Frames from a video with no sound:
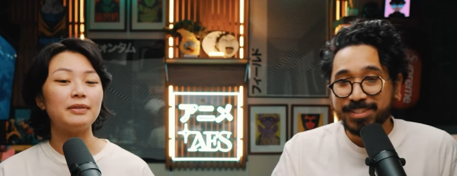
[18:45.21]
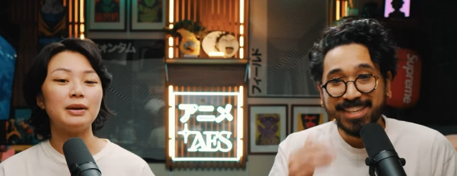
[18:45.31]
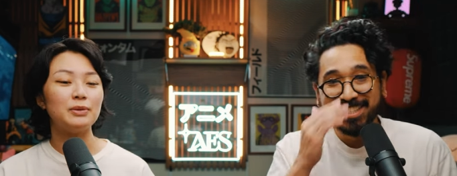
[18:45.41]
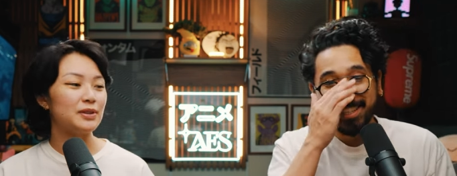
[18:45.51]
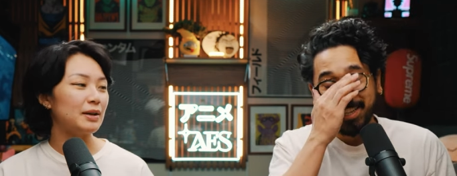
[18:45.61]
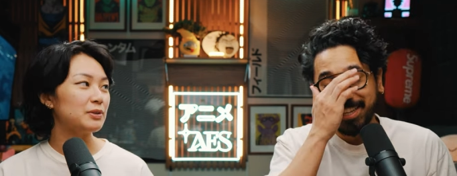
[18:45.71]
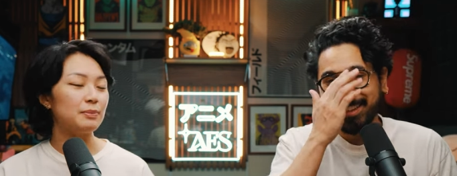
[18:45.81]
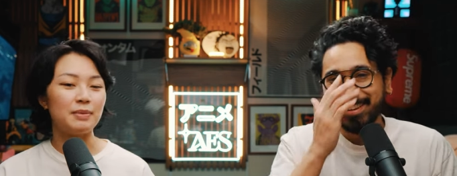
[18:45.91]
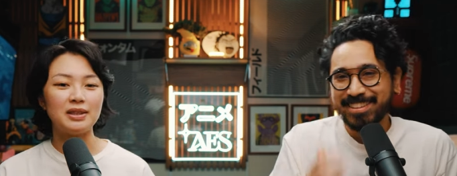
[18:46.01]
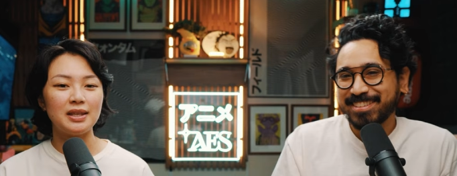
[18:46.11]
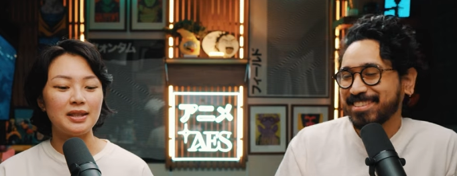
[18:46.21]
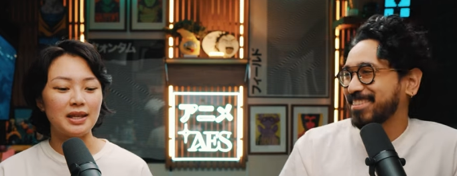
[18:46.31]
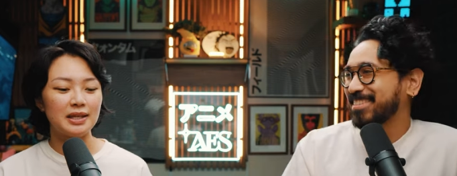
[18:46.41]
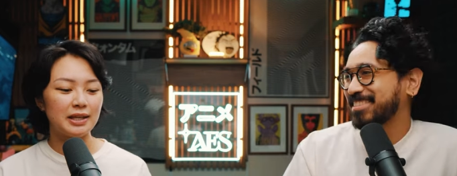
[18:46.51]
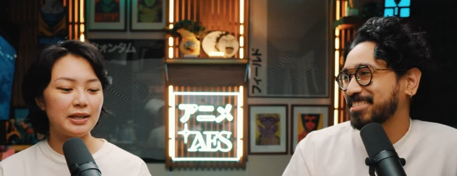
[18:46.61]
Speaker 1: that was that was the main thing
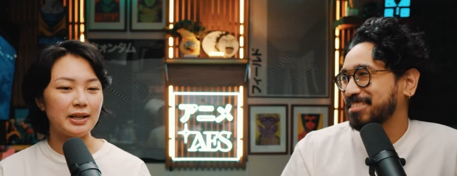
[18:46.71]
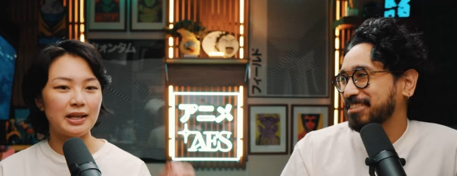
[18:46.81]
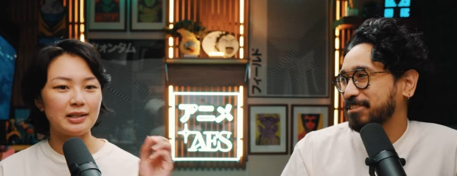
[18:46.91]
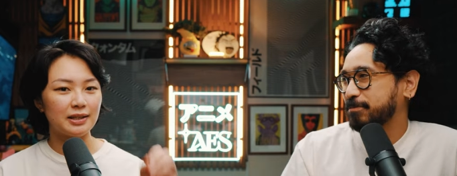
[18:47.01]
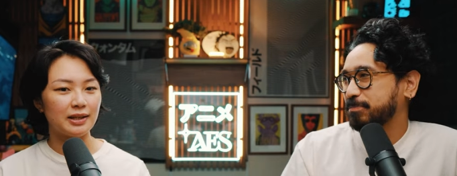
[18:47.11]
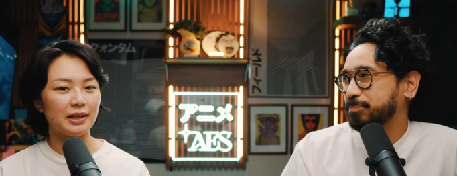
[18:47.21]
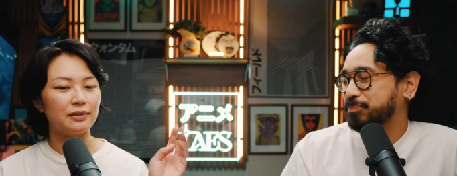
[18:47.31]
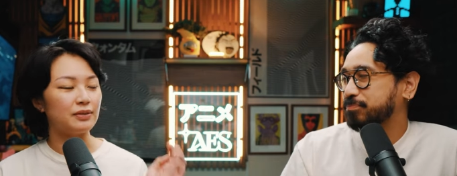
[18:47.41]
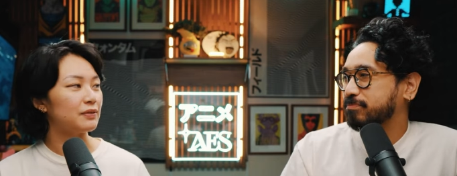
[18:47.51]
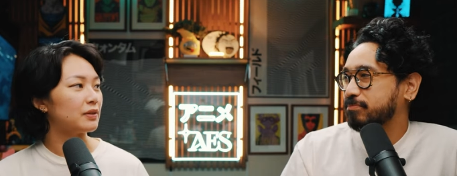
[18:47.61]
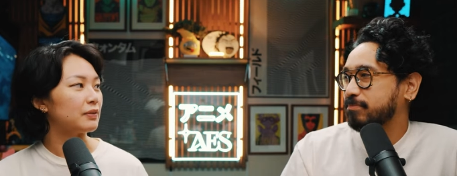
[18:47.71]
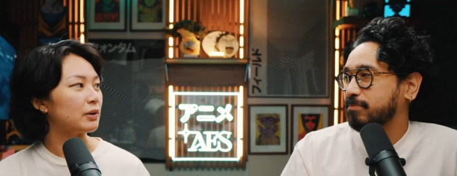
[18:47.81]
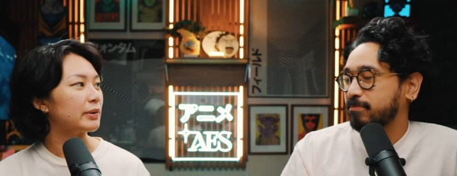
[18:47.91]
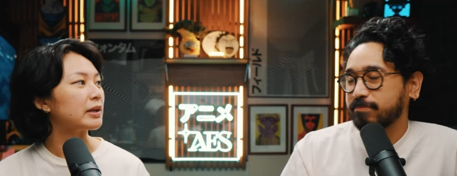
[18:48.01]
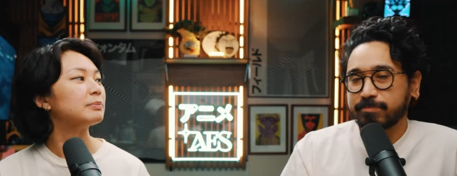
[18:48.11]
that he needed to get to kind of lift the
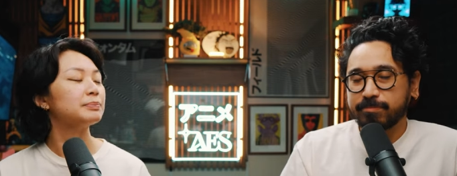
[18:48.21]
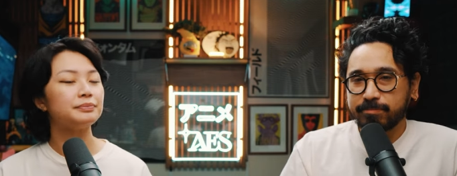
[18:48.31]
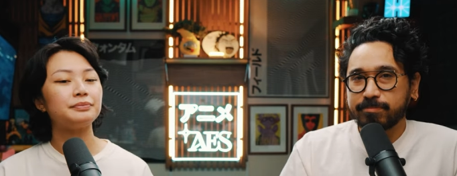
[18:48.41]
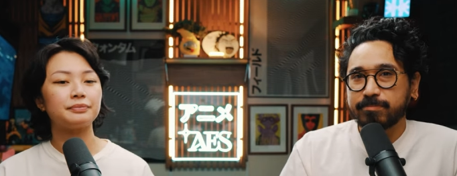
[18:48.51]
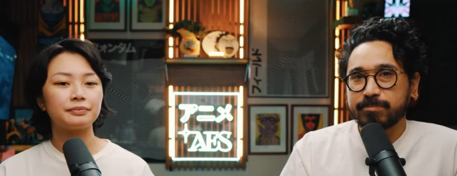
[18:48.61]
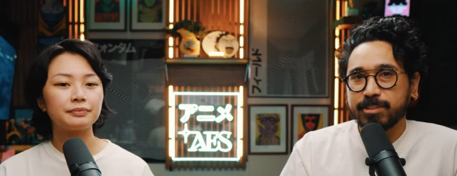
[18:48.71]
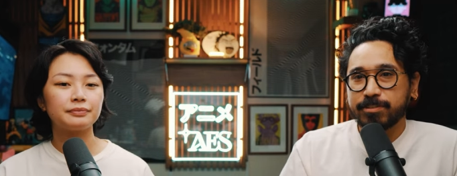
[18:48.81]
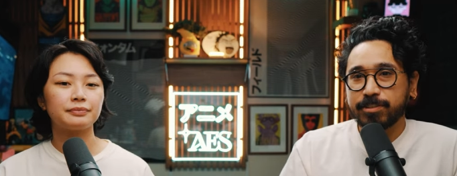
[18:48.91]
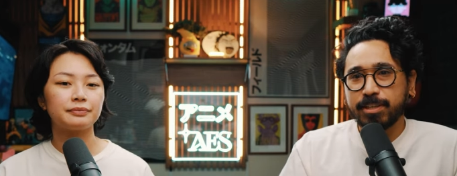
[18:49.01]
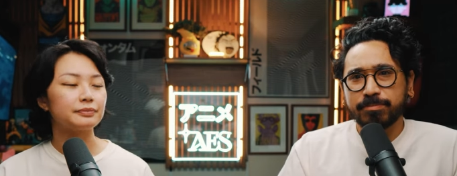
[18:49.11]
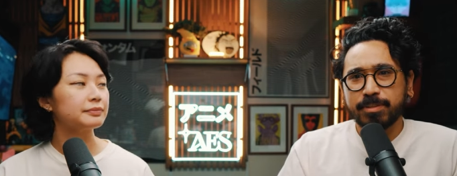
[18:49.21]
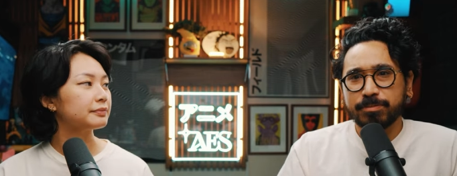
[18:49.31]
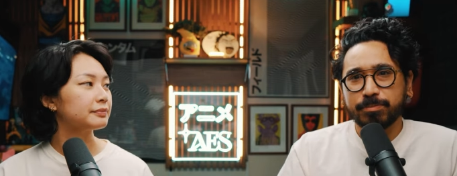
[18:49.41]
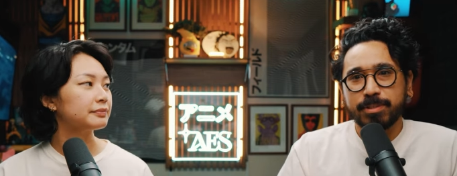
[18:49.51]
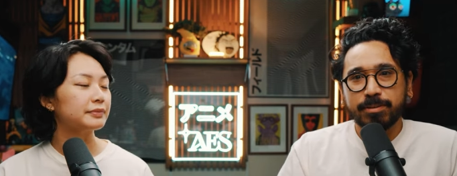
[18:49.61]
veil, right?
Speaker 2: Mm so yeah,
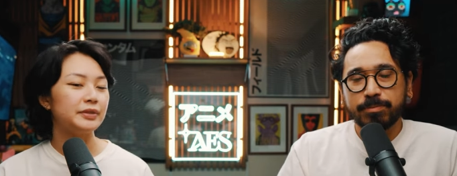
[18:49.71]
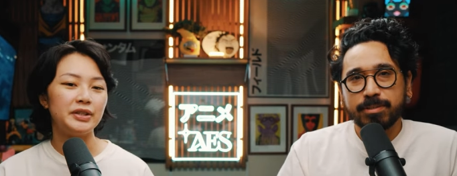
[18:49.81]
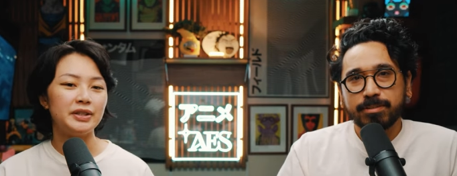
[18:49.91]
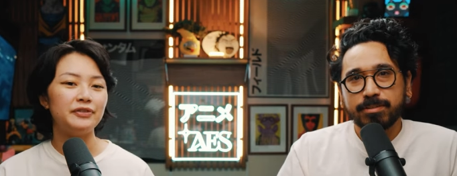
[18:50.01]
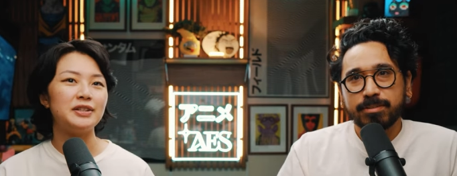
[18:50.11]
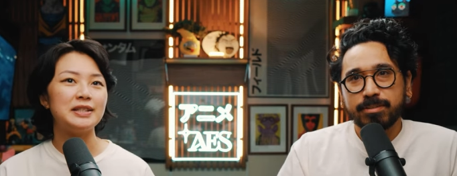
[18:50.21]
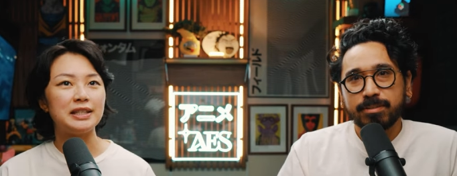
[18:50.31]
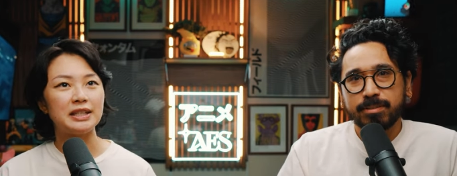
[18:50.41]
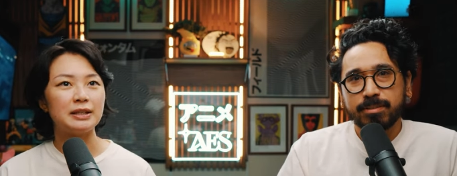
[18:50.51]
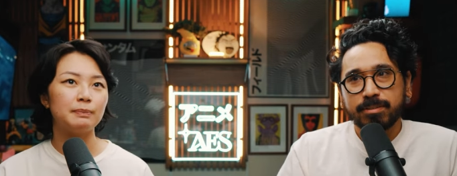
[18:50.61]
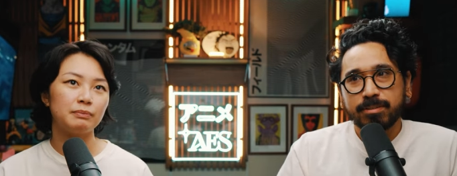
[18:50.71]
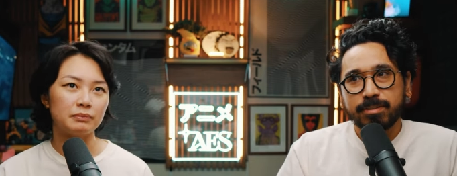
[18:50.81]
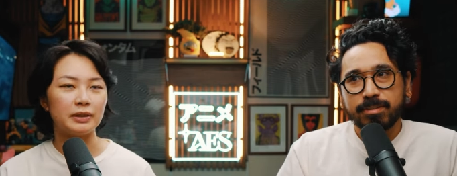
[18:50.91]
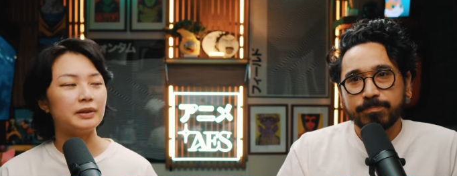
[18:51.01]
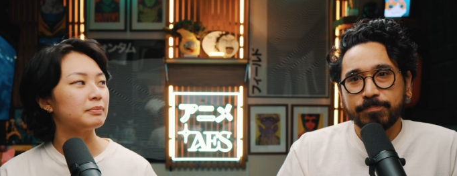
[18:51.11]
that's what that was. He defeats
Speaker 1: him.
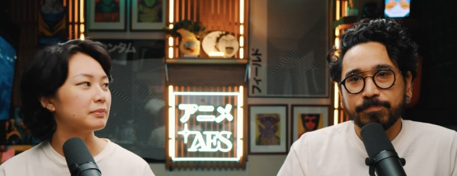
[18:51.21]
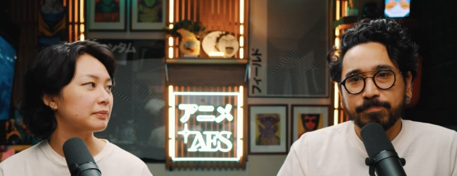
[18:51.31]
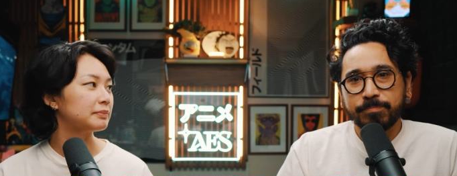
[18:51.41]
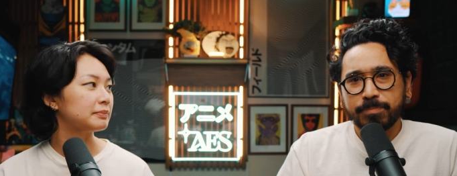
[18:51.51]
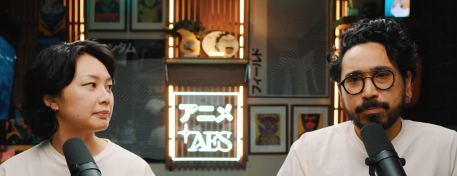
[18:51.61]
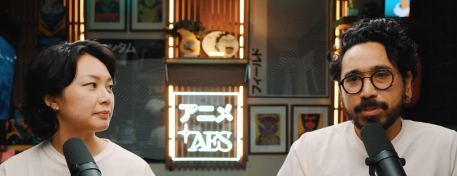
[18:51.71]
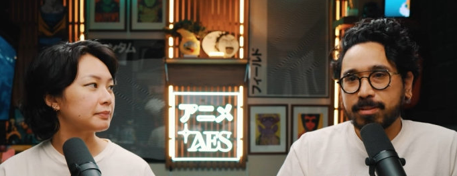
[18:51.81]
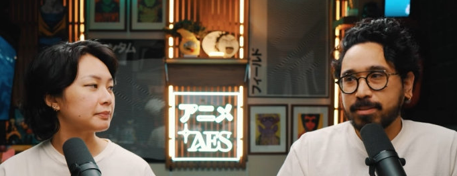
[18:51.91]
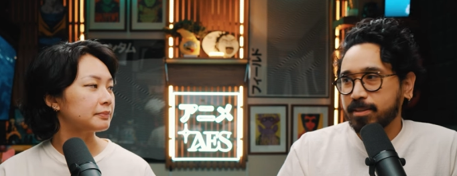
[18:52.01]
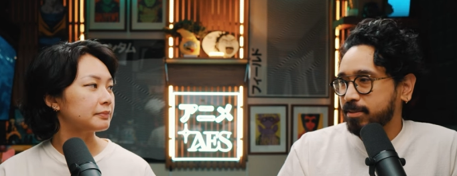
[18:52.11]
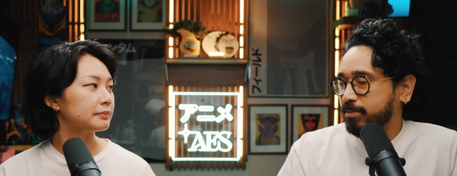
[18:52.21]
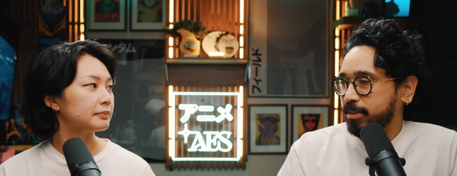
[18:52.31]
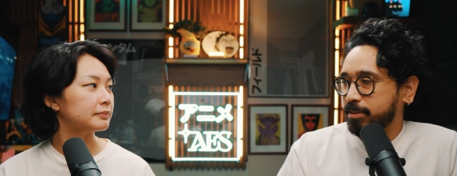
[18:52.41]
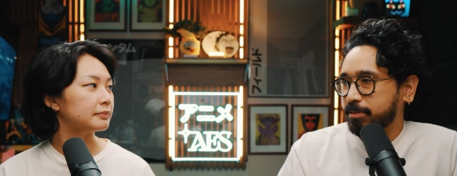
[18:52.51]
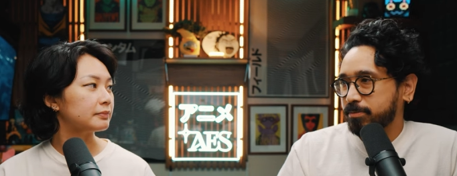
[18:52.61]
Yeah.
Speaker 2: Mm-hmm. But then it's
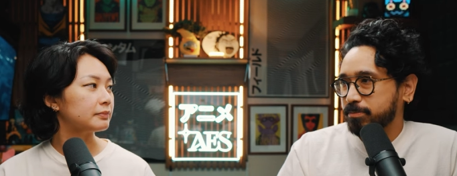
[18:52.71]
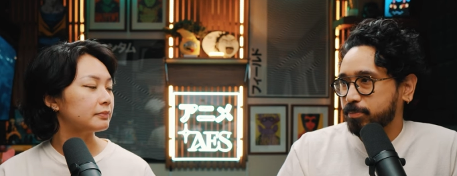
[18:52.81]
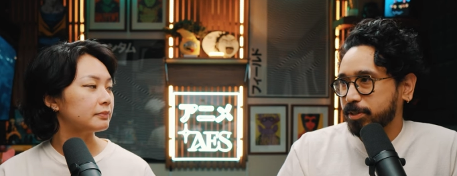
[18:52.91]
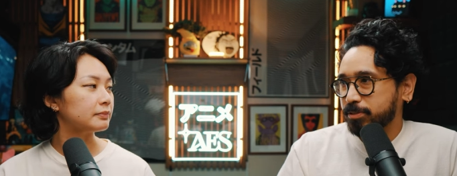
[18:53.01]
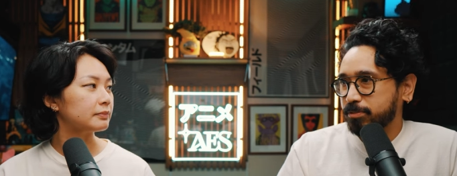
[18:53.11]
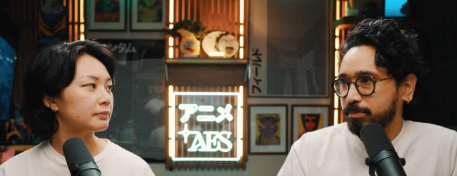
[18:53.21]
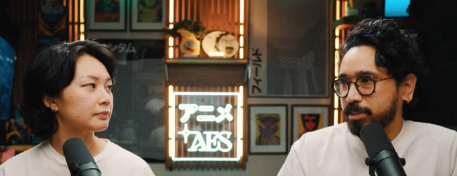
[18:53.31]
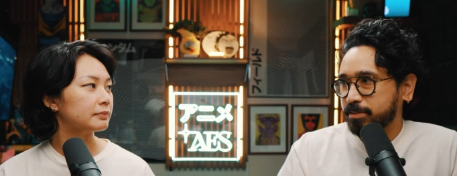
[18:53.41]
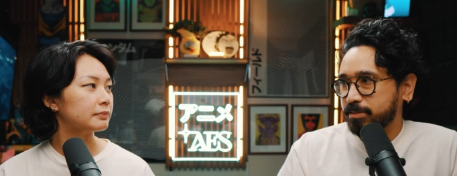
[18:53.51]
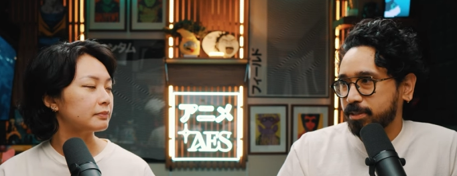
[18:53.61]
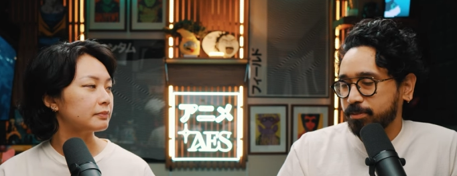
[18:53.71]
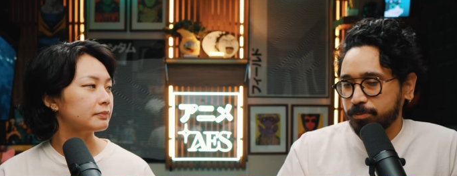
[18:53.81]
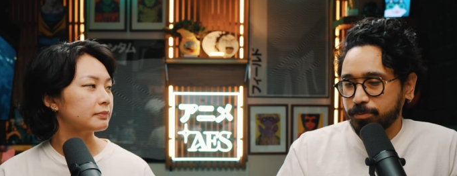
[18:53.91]
like special because like you